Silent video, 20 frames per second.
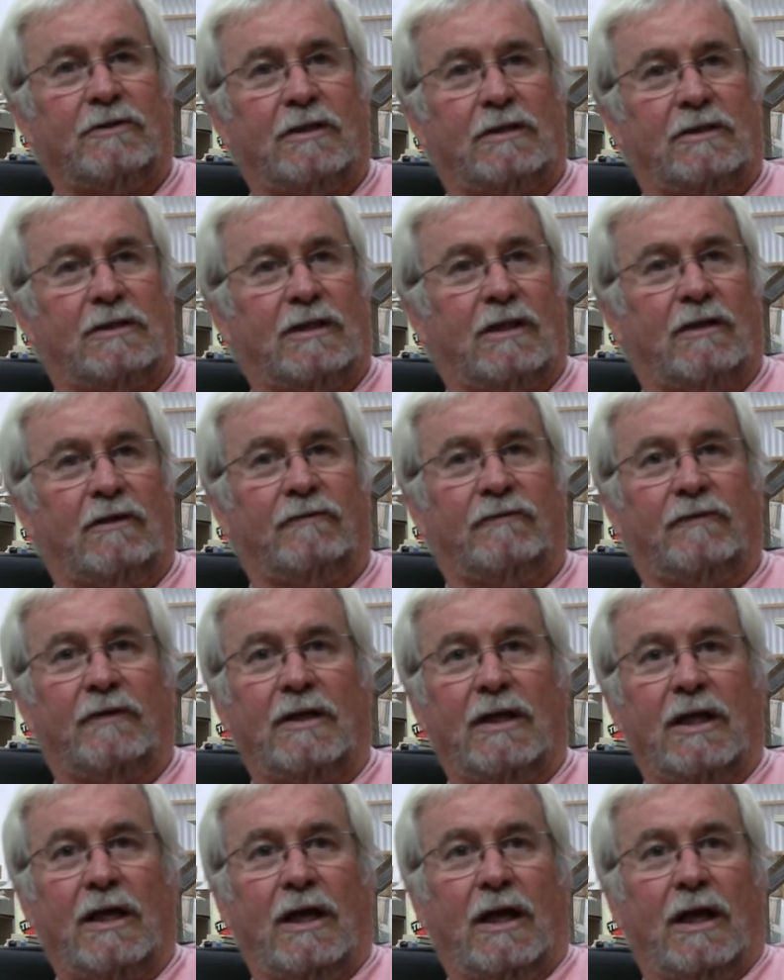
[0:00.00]
itself,
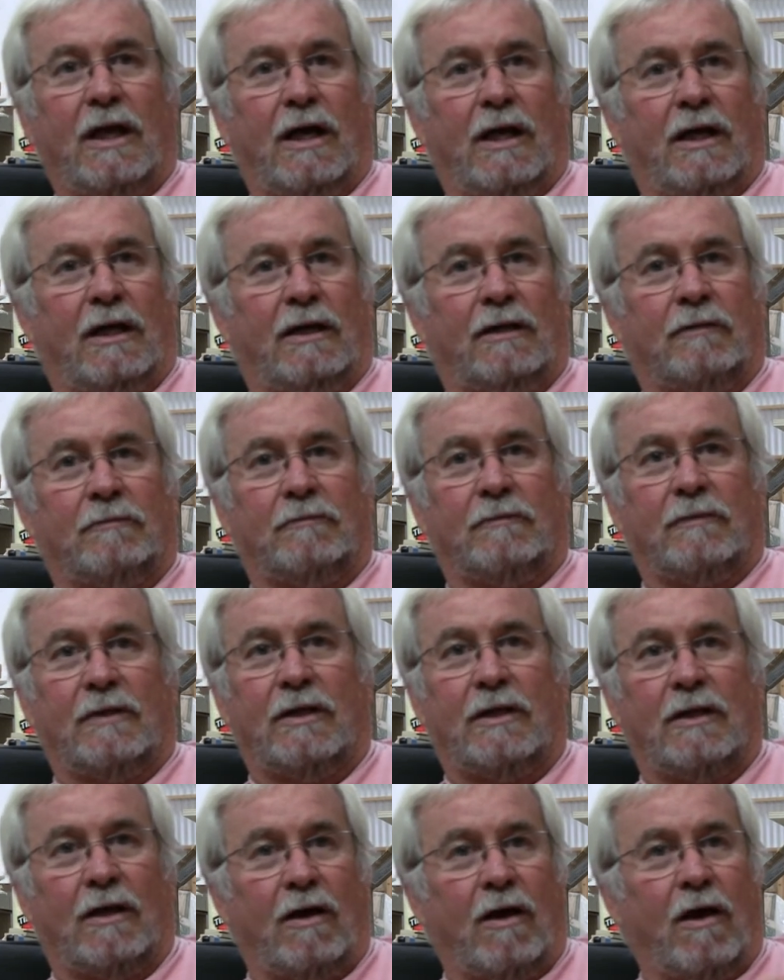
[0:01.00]

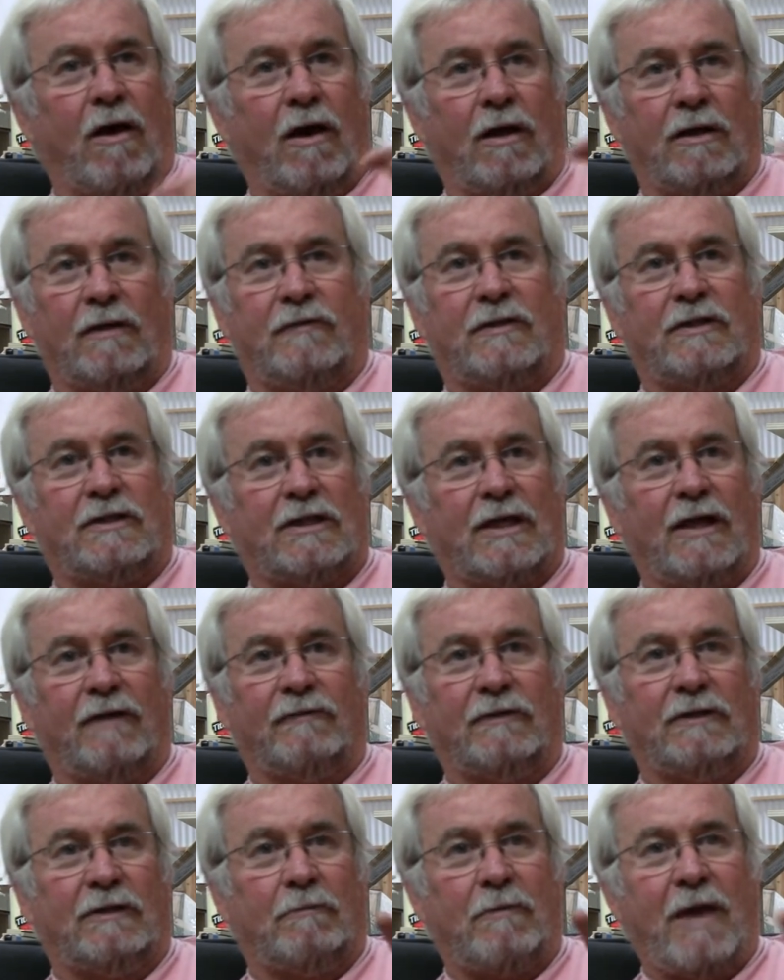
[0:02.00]
all of the
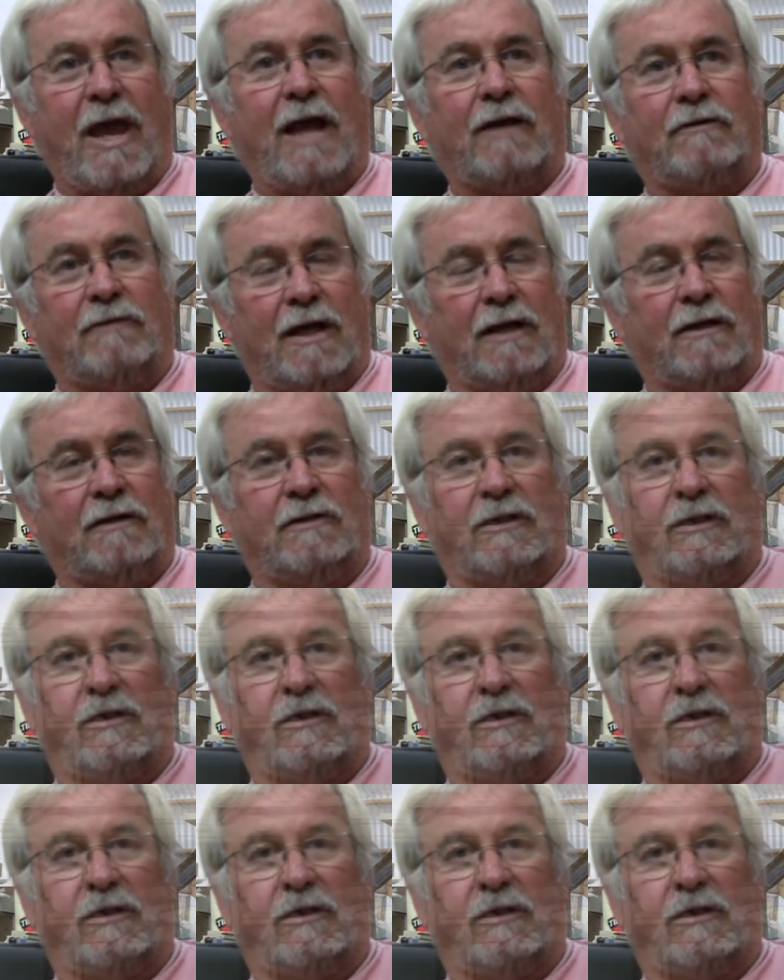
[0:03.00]
stuff in the background of the